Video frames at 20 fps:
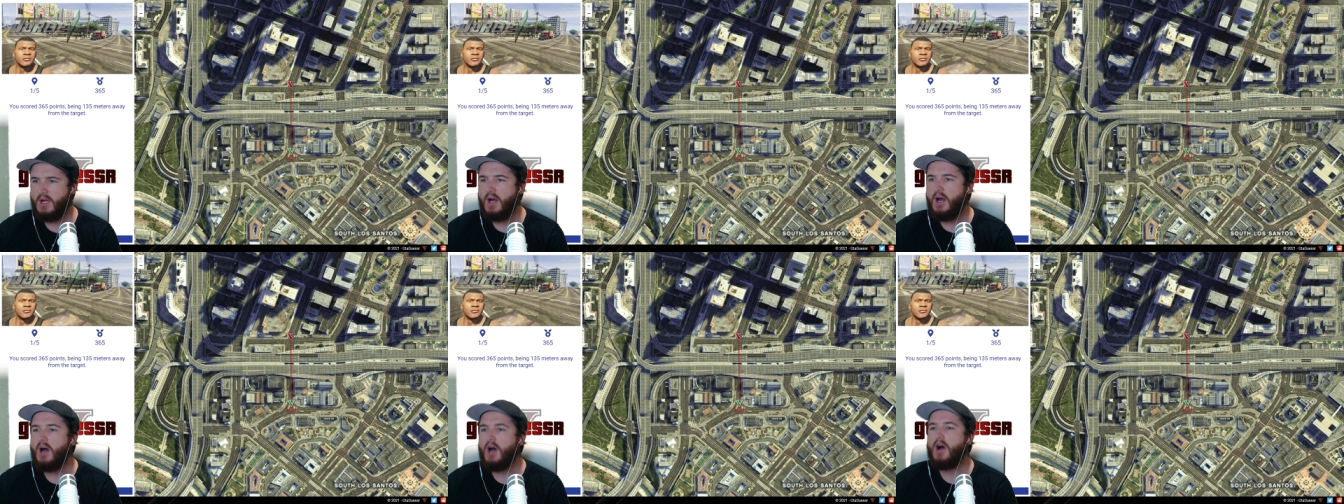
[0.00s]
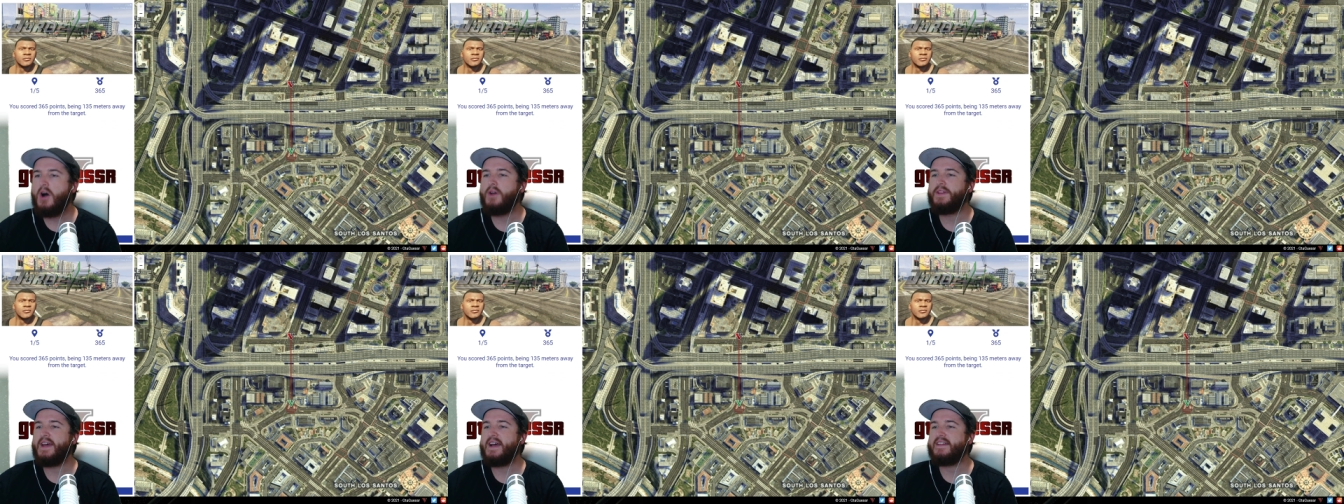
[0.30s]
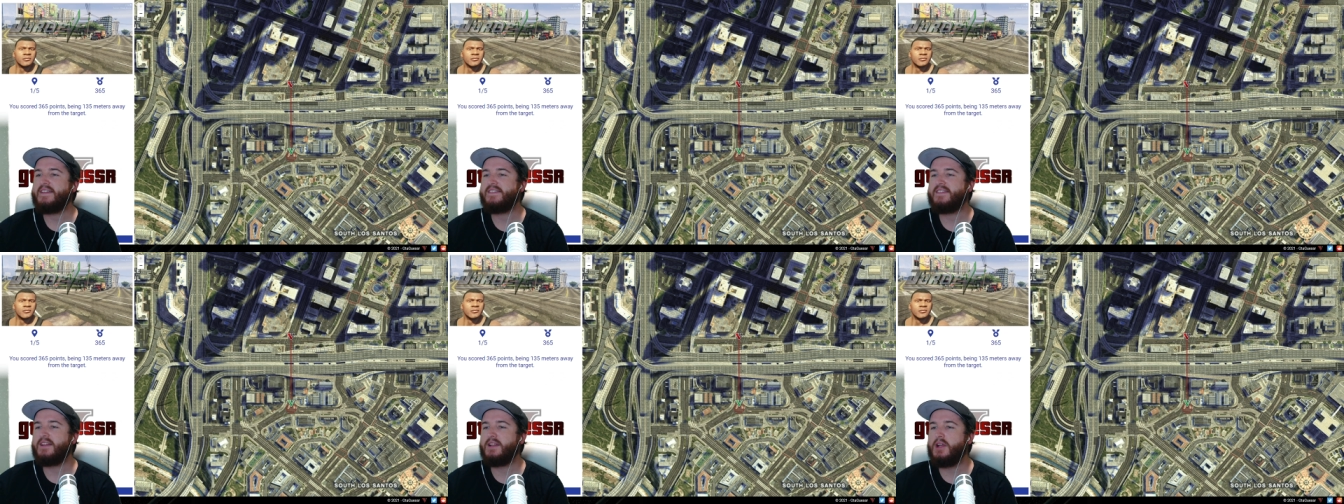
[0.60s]
Oh,
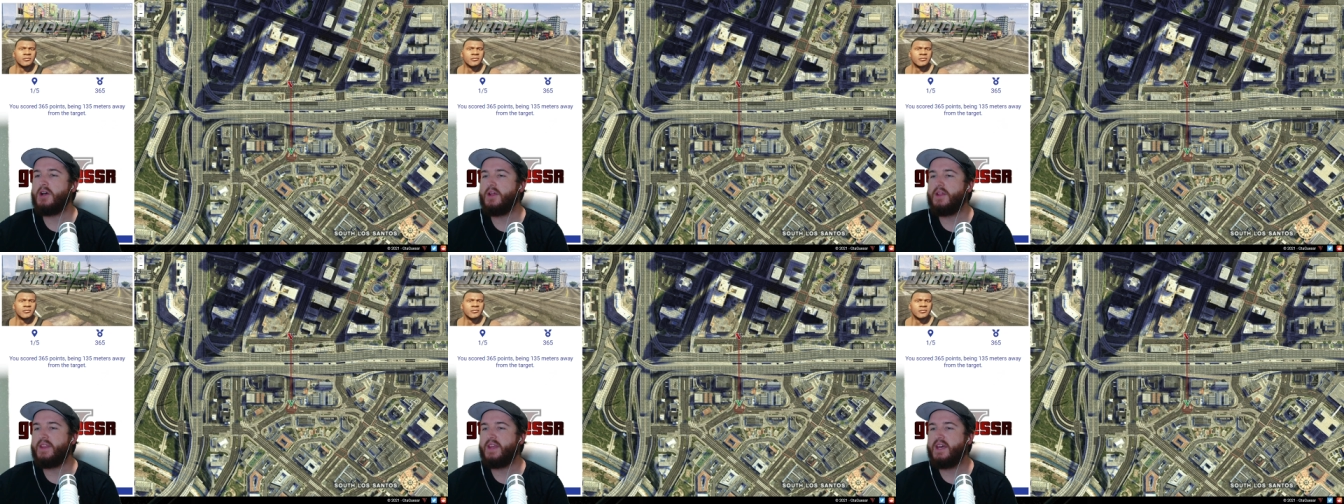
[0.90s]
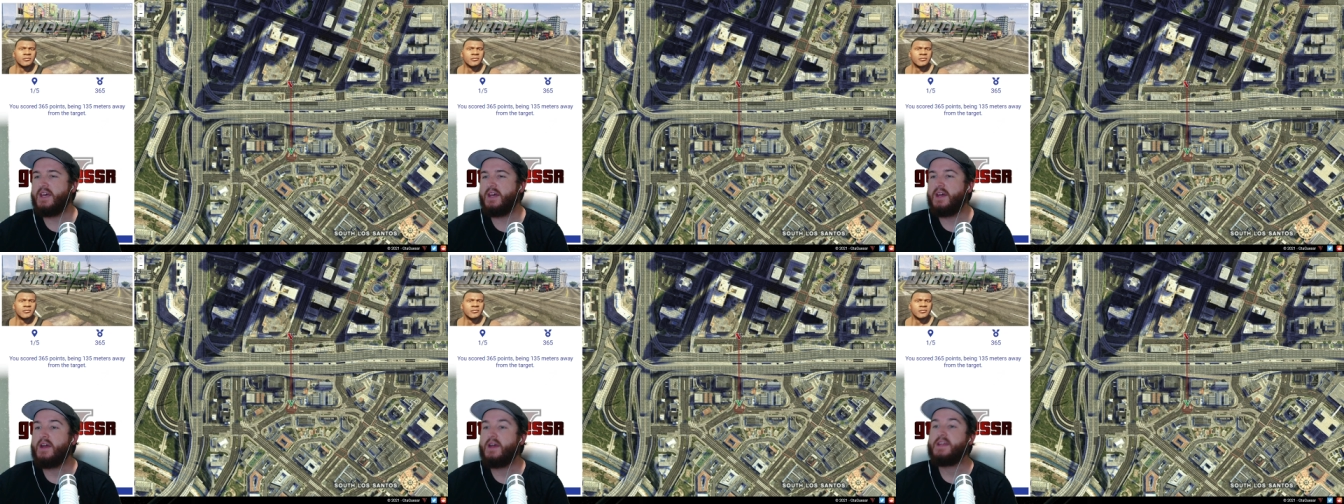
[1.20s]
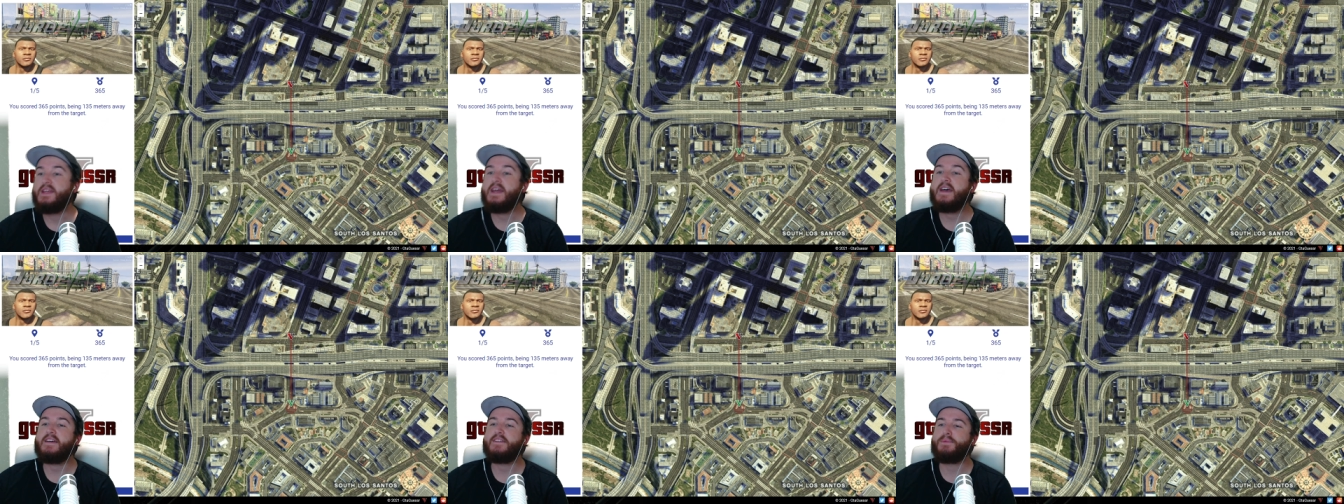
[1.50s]
that's the lot there.
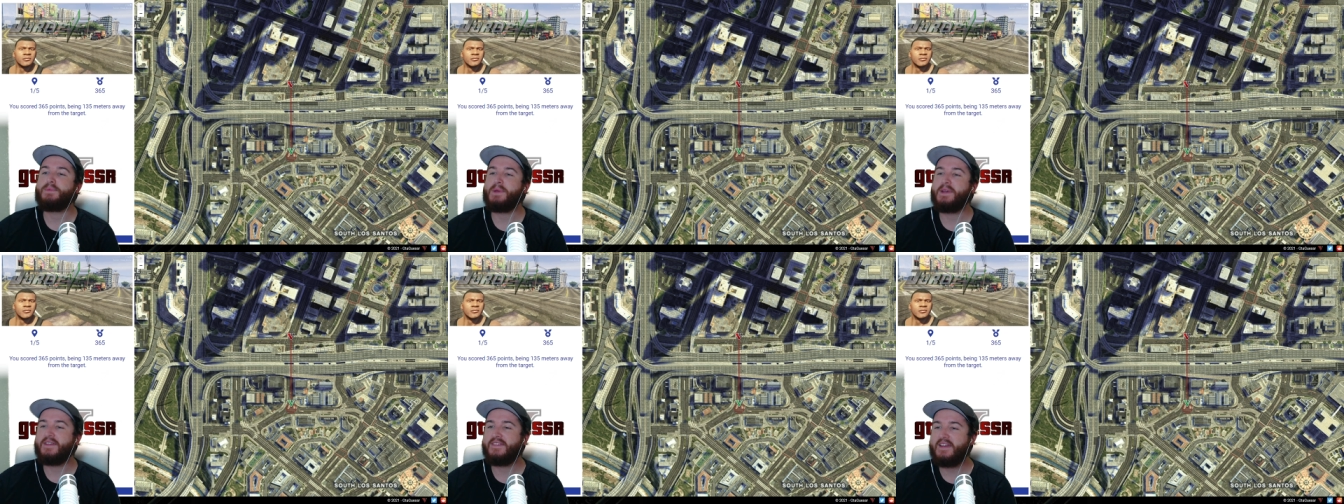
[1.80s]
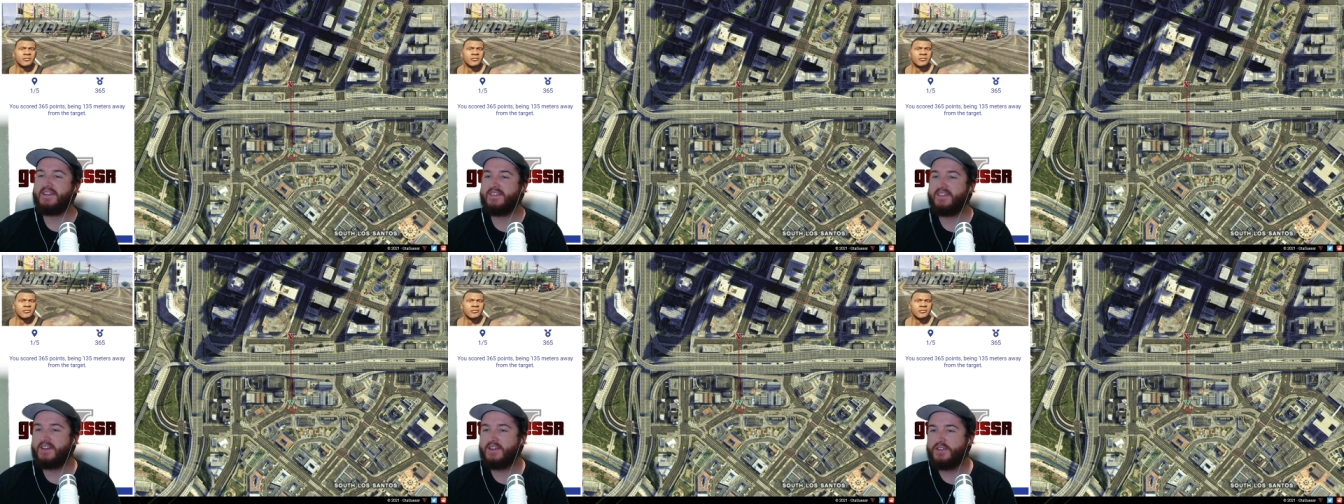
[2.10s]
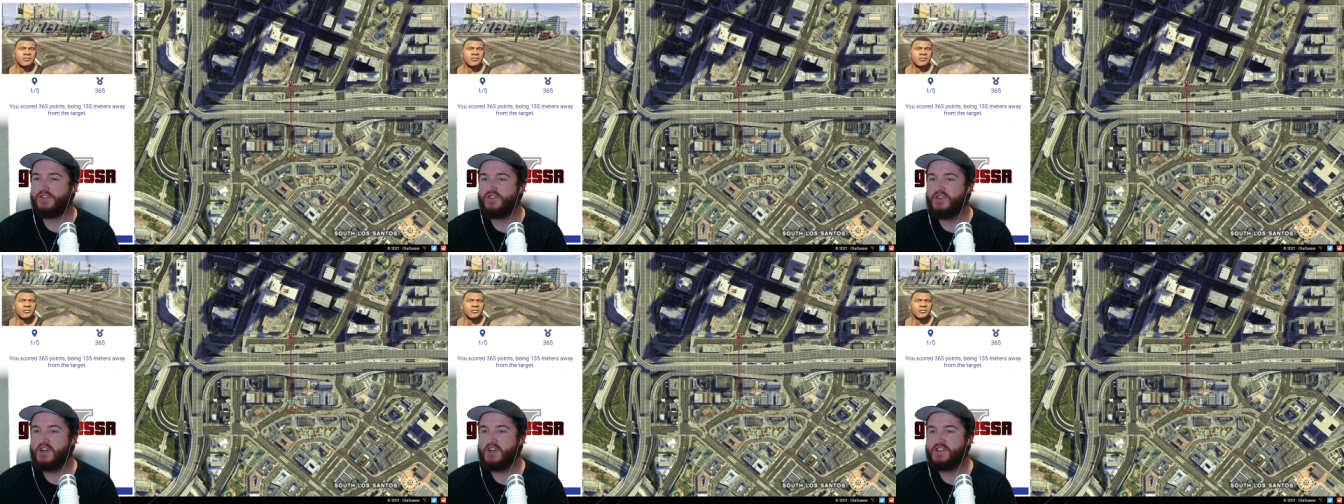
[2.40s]
Yes, because that's a
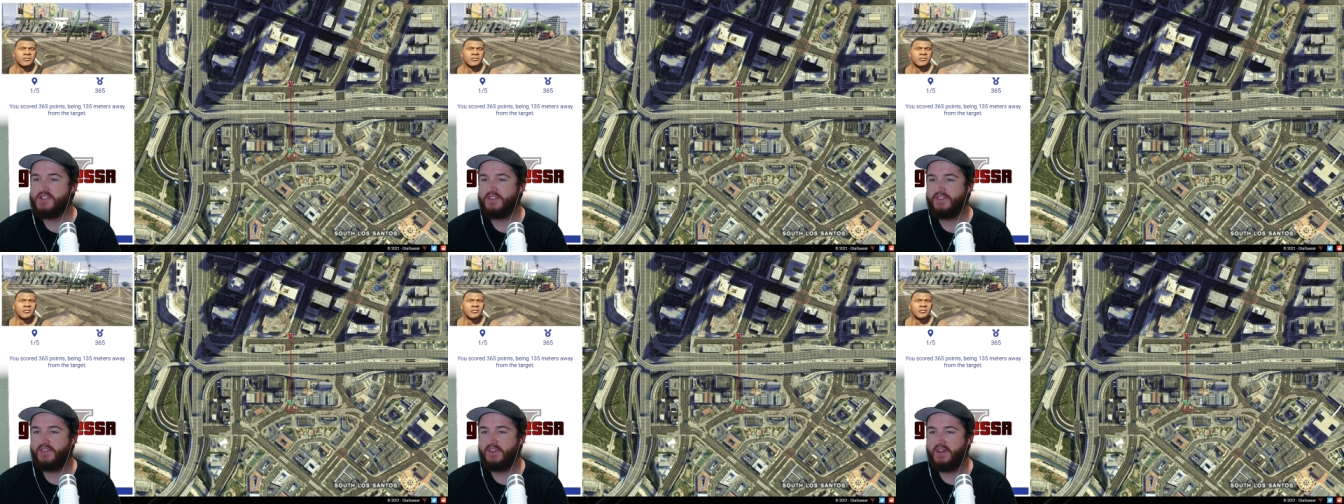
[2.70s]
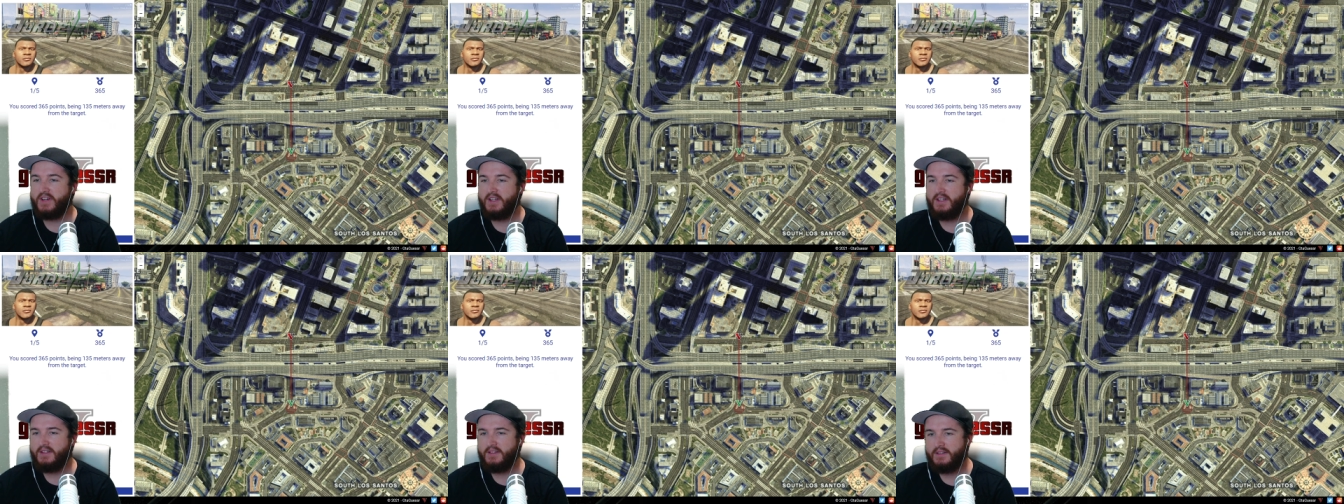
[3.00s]
construction site.